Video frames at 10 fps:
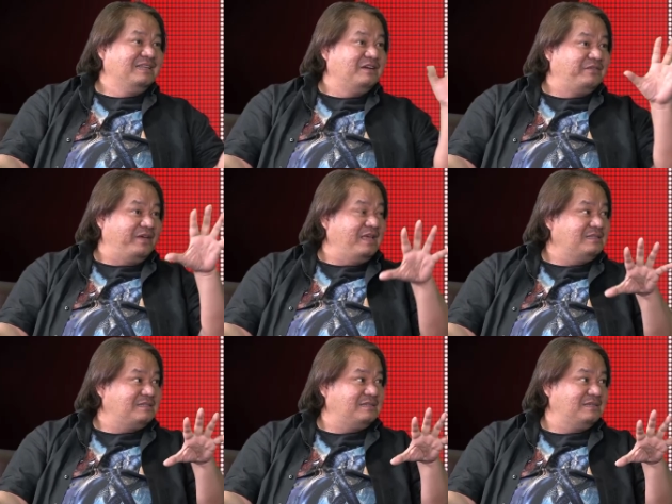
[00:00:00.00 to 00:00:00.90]
their
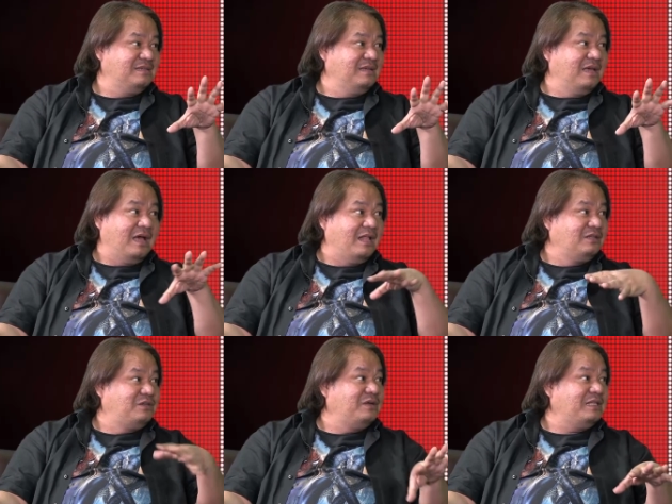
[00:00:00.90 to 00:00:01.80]
face. I'll
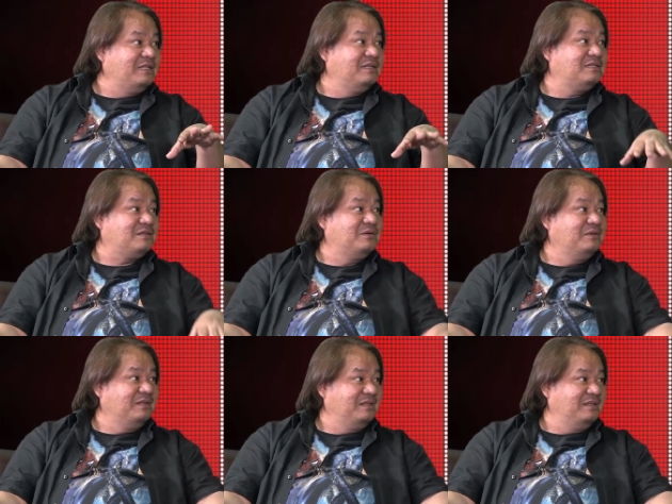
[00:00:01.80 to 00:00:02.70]
draw it in the
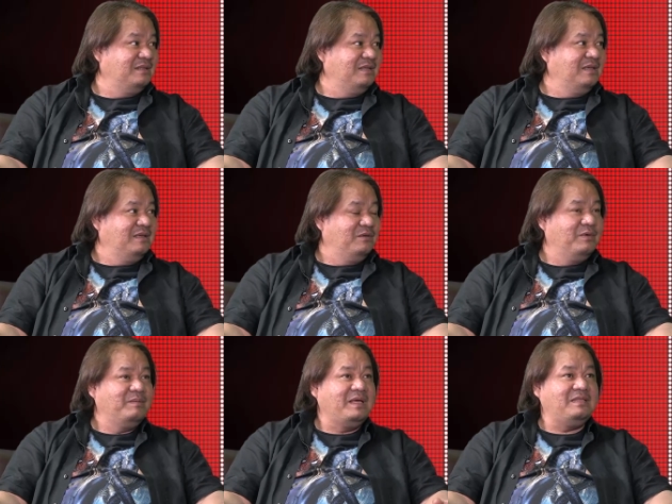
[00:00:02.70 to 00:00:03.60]
school.
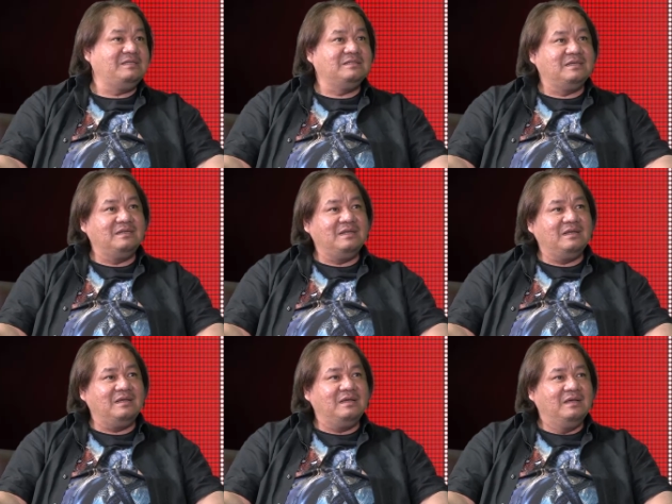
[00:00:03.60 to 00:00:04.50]
When my teacher said,
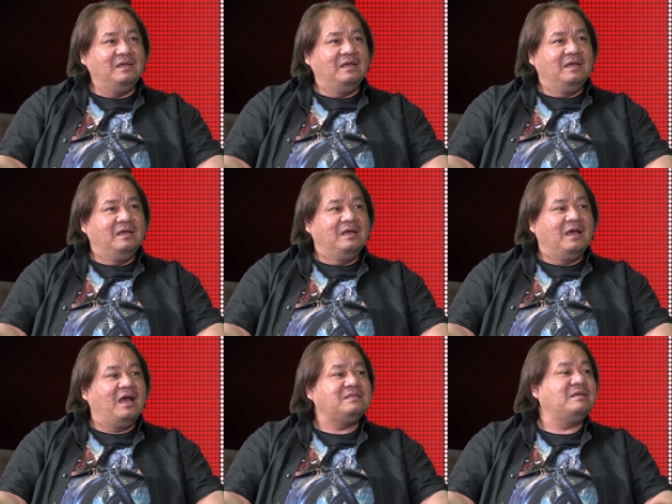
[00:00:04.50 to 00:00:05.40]

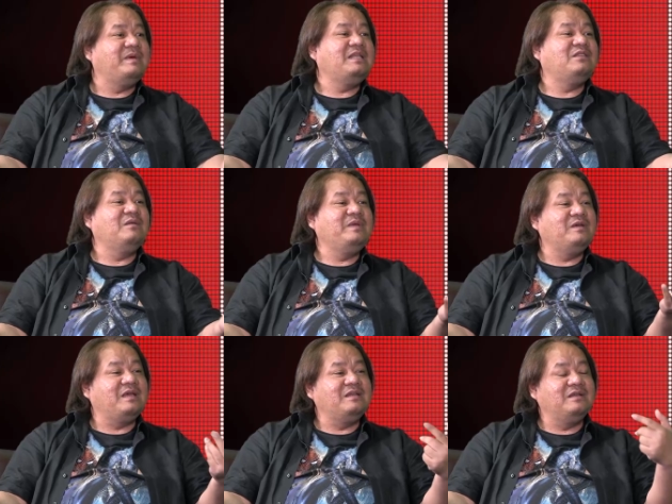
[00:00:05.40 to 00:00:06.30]
ah, somebody told me you
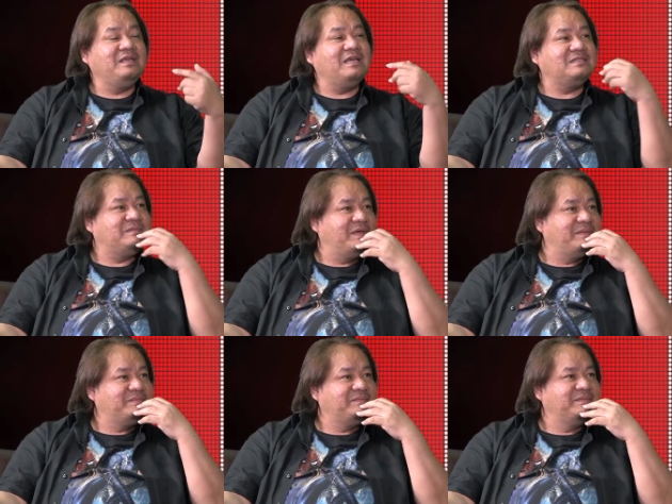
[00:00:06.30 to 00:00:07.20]
can draw. Yes,
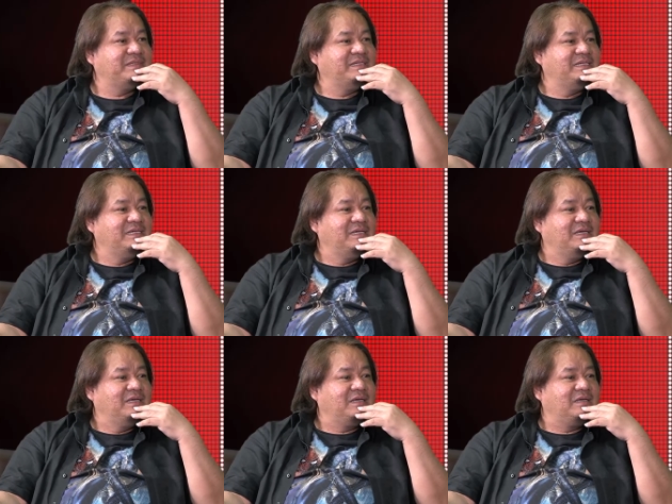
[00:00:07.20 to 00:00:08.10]
ma'am
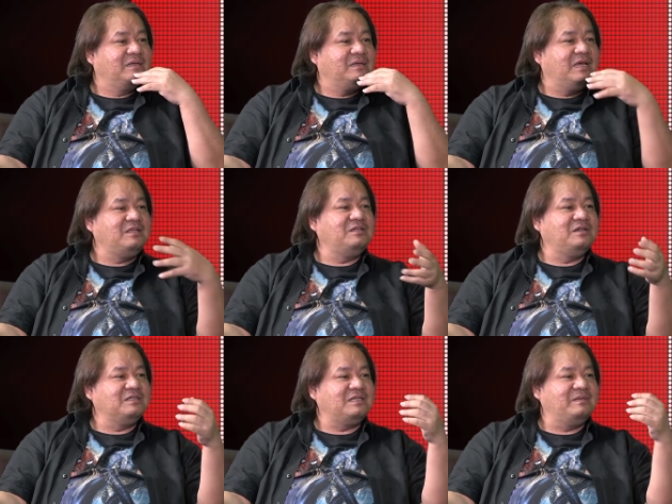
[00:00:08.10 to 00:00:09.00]
can you
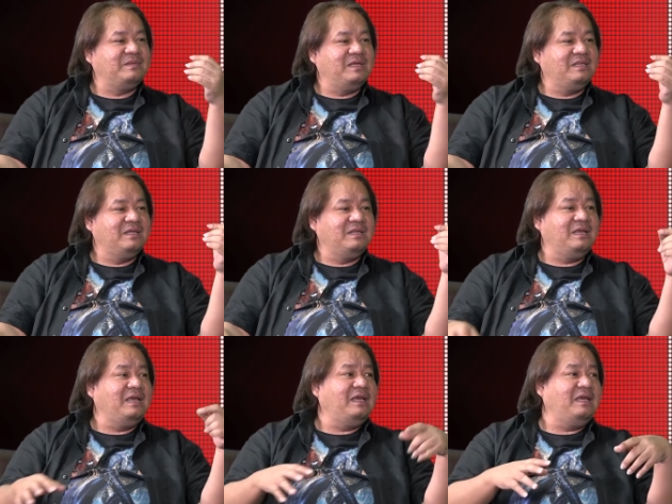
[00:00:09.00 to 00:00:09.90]
draw something that
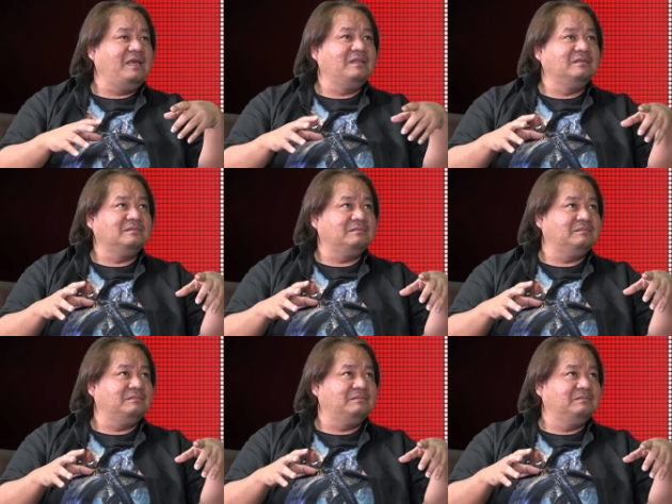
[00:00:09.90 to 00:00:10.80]
in
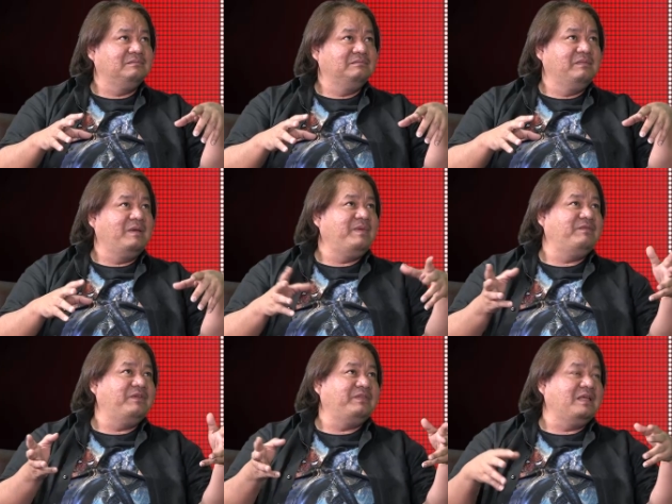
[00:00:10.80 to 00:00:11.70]
maybe
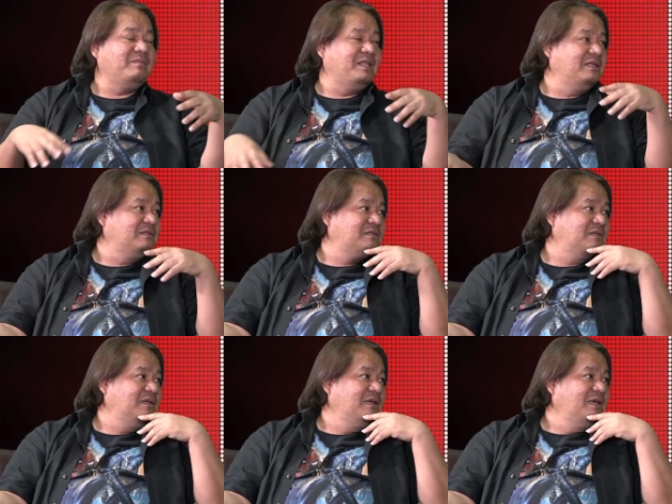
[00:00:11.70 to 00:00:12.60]
15 minutes
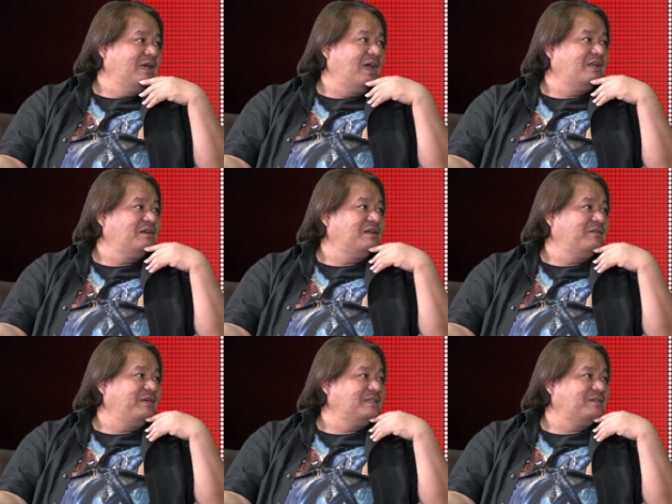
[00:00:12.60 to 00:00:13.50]
I draw the
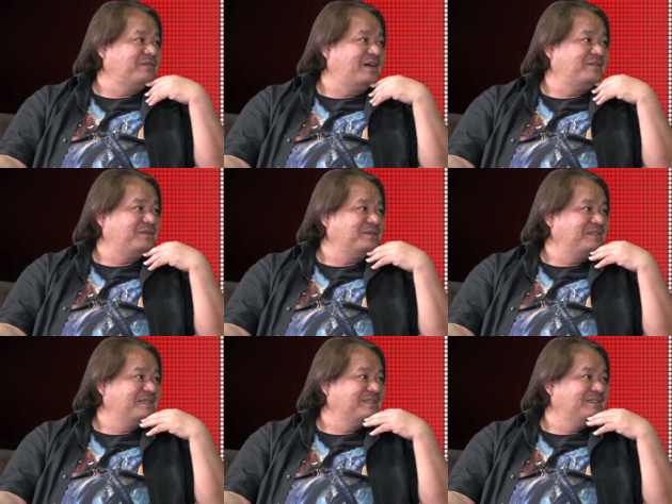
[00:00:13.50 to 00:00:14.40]
face of Farfose?